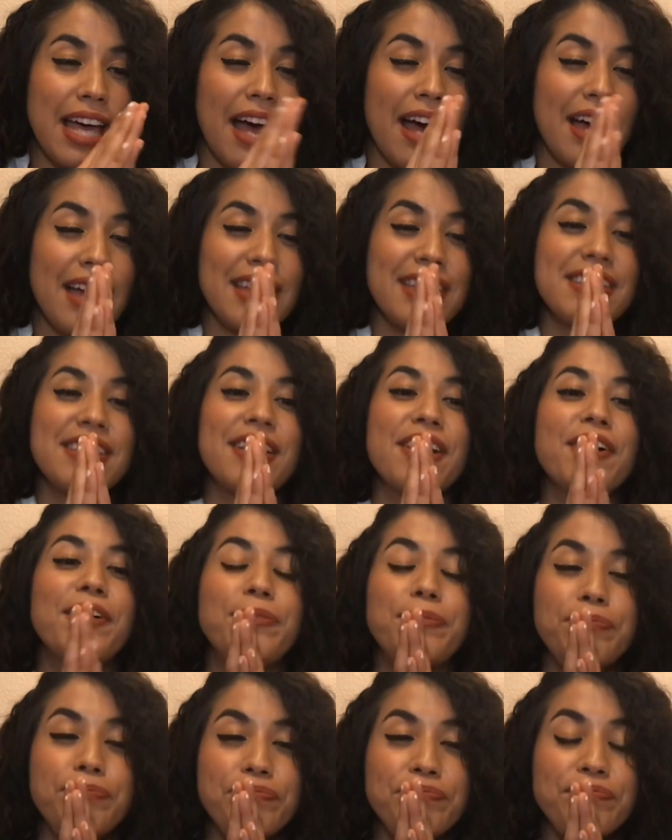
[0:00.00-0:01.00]
And
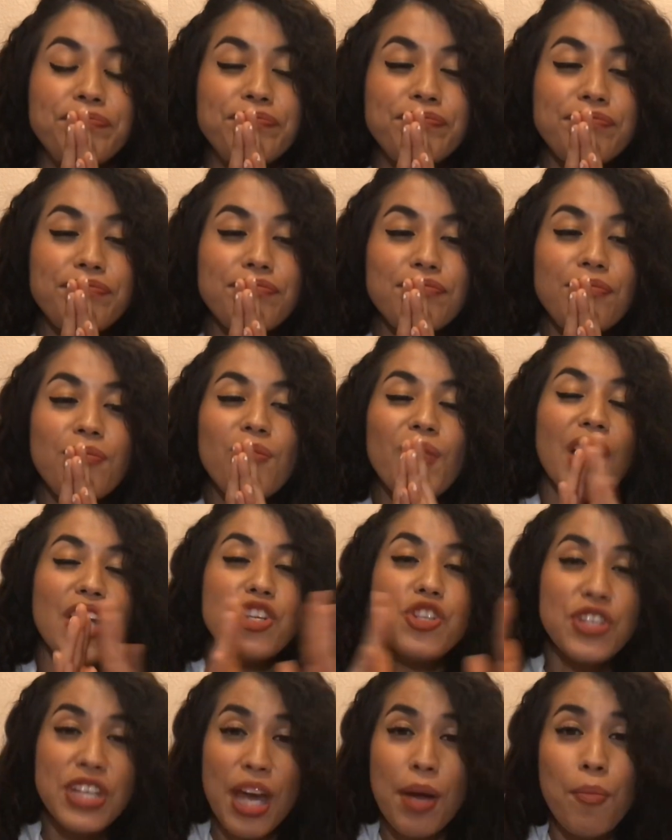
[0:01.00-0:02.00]

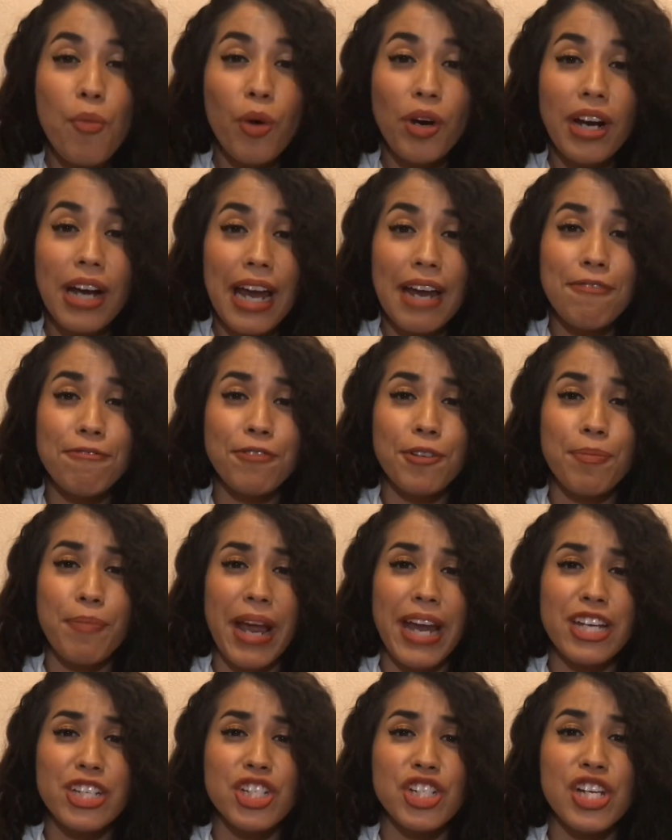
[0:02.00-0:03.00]
to get more
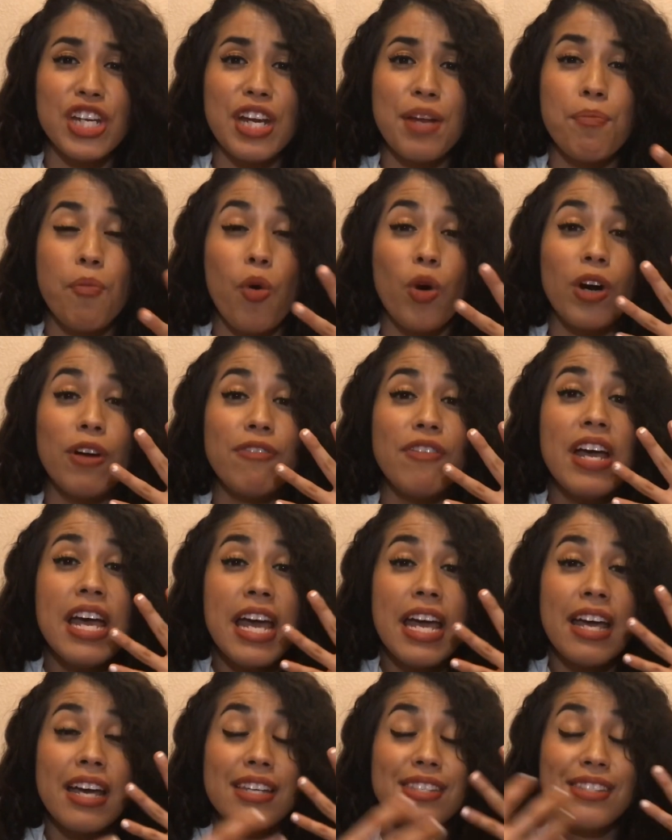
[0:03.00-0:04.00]
information and more of
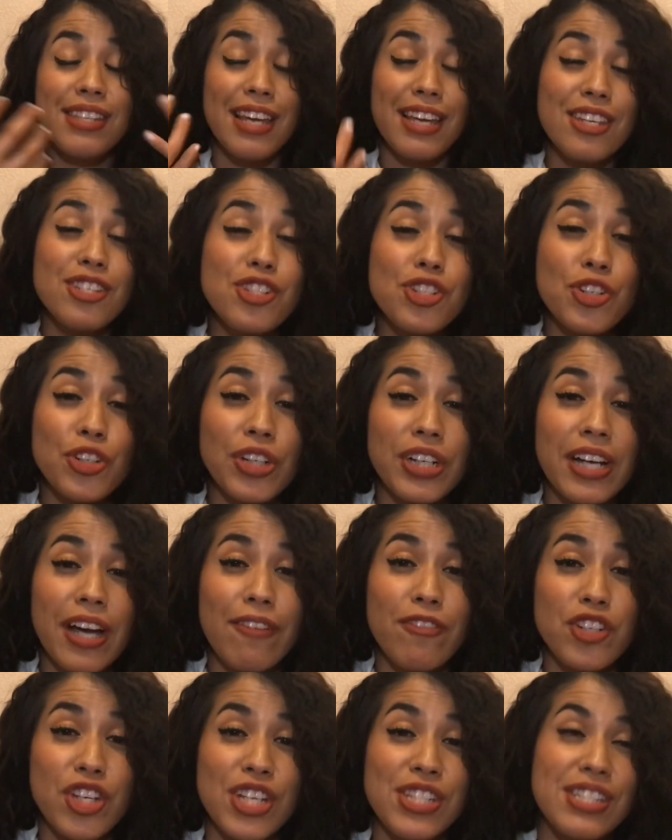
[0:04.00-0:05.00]
his history
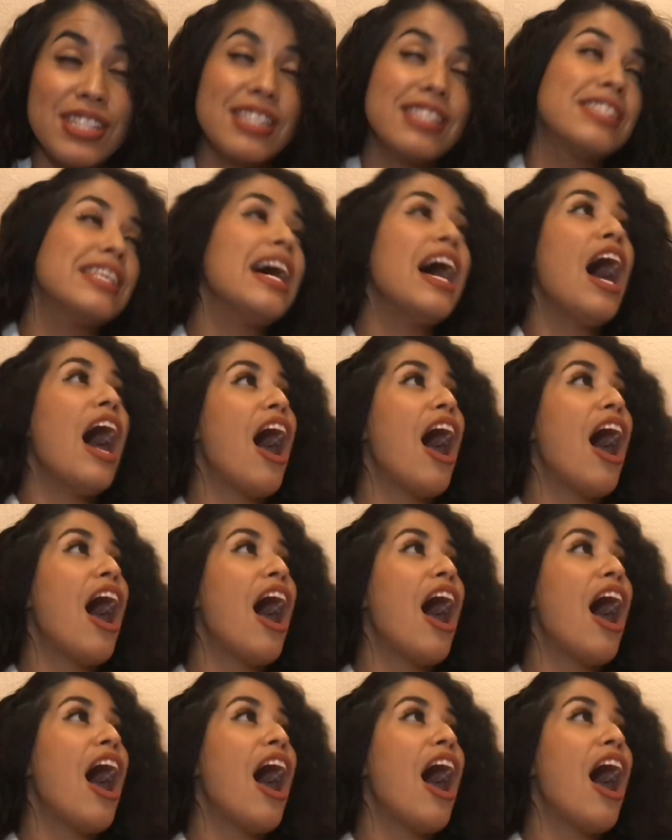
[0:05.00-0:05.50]
of Jesus,